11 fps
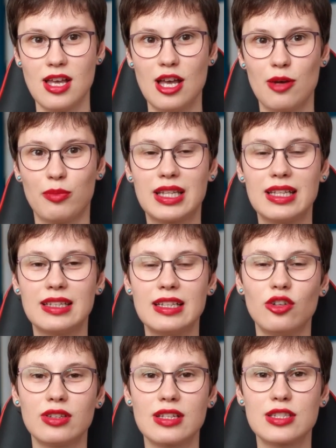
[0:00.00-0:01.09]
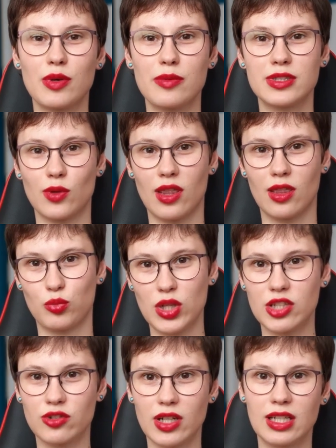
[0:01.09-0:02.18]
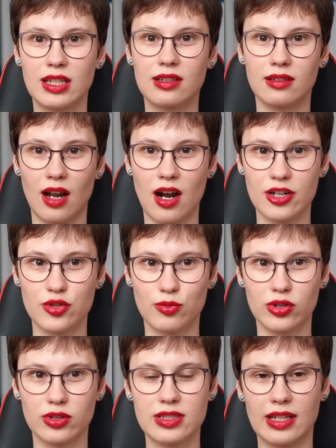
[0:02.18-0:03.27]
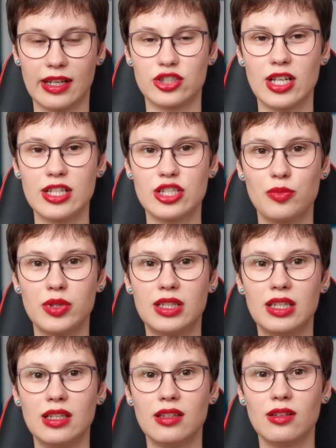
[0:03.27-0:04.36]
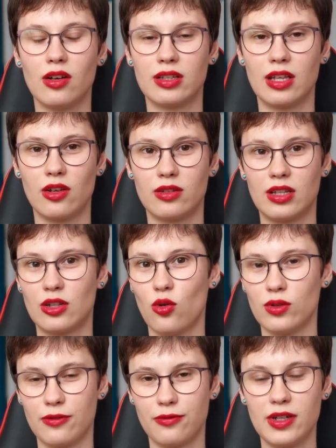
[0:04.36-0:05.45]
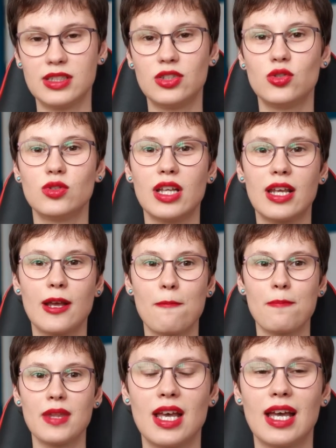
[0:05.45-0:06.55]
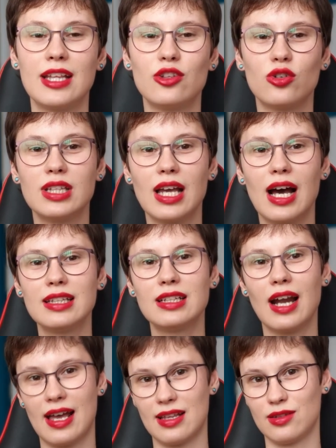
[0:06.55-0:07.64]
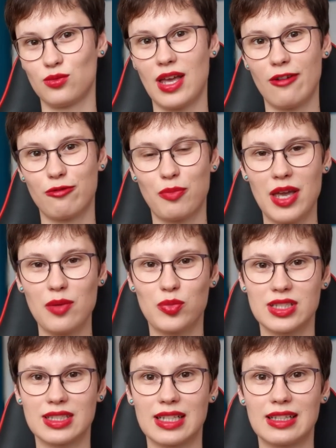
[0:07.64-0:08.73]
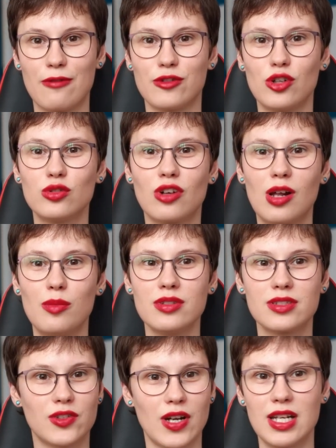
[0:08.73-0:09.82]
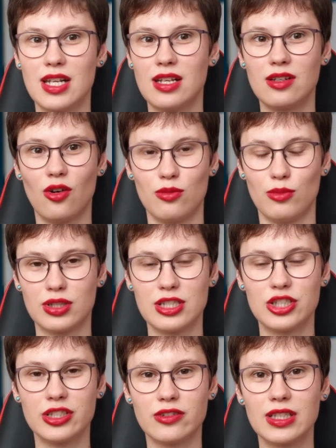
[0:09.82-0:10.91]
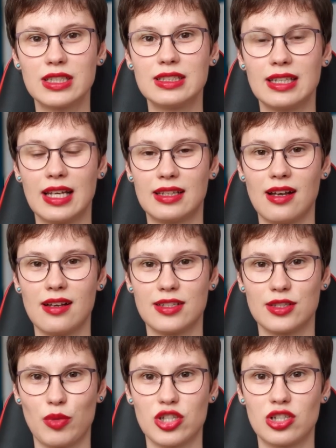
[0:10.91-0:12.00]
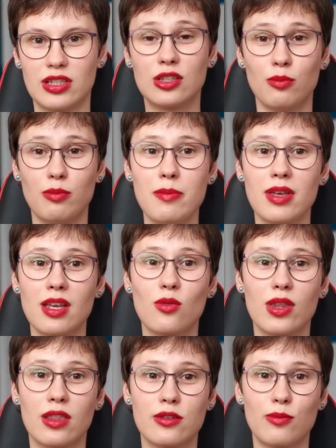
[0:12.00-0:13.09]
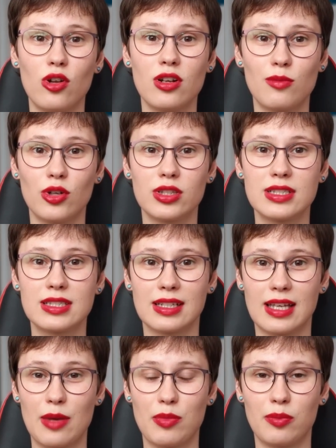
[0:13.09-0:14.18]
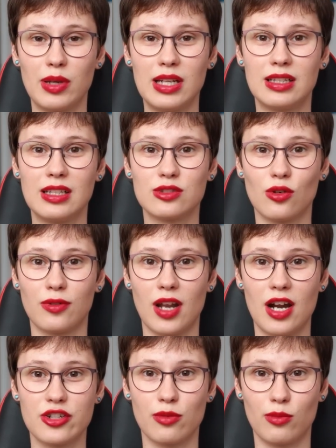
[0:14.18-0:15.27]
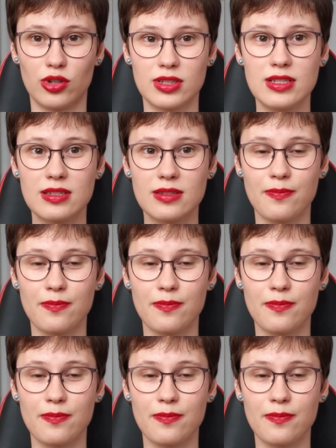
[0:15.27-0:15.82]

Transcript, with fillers: but they did not experiment with pre-training large models like ChatGPT, they did only fine-tuning. And on the other hand, we have papers that have no troubles training on model-generated data, especially to mimic with smaller models the capabilities of larger models.